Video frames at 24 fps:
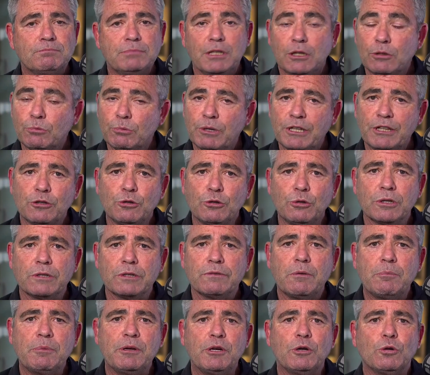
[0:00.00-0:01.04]
But when the Court
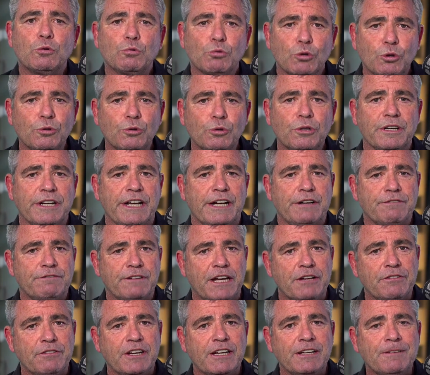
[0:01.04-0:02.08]
of Appeal ruled in our
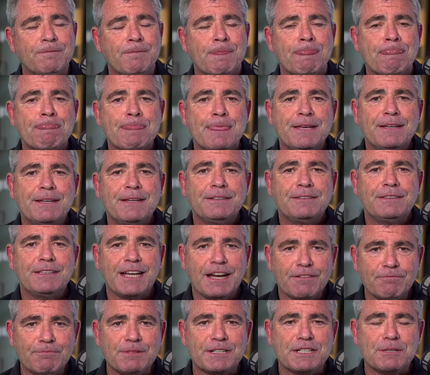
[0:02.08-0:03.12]
favour, the
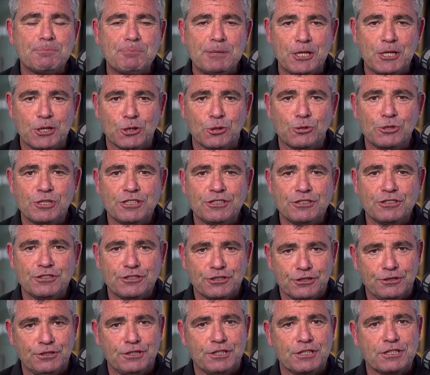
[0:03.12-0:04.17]
government appealed
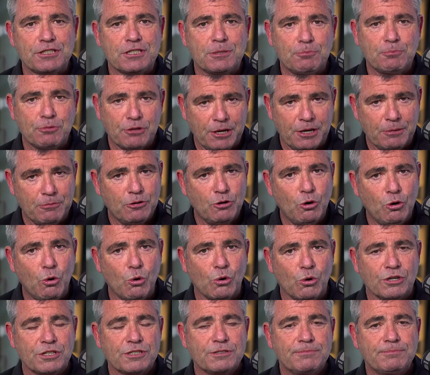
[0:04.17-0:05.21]
to the Supreme
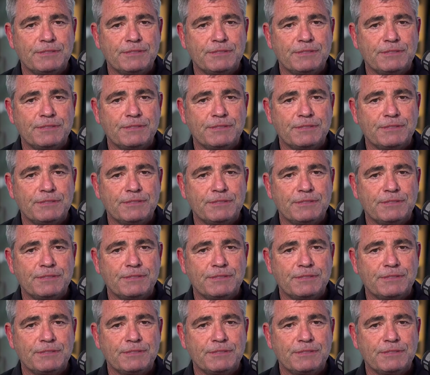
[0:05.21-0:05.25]
Court.